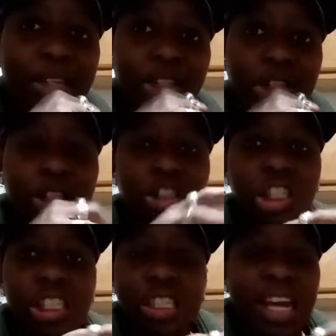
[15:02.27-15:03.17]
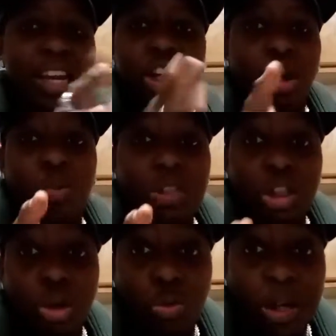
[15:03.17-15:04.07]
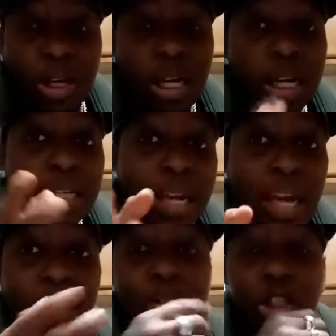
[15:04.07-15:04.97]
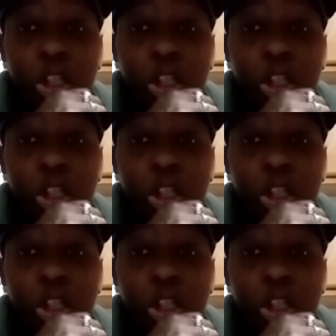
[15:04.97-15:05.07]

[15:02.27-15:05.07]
of shit. The shit that they didn't know what to do with. They gave it to